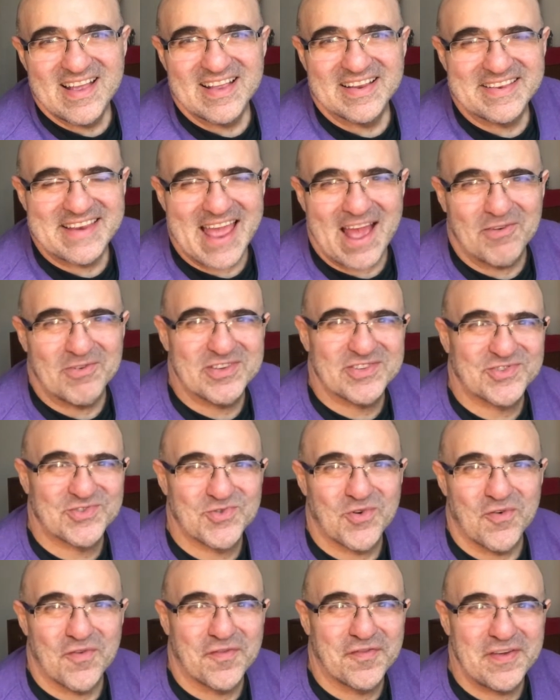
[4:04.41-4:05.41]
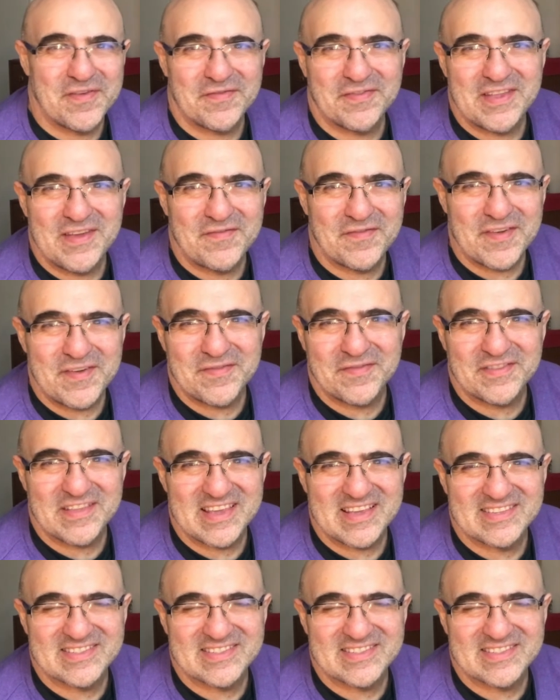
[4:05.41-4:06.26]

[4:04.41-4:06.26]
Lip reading: now it's sort of 50-50.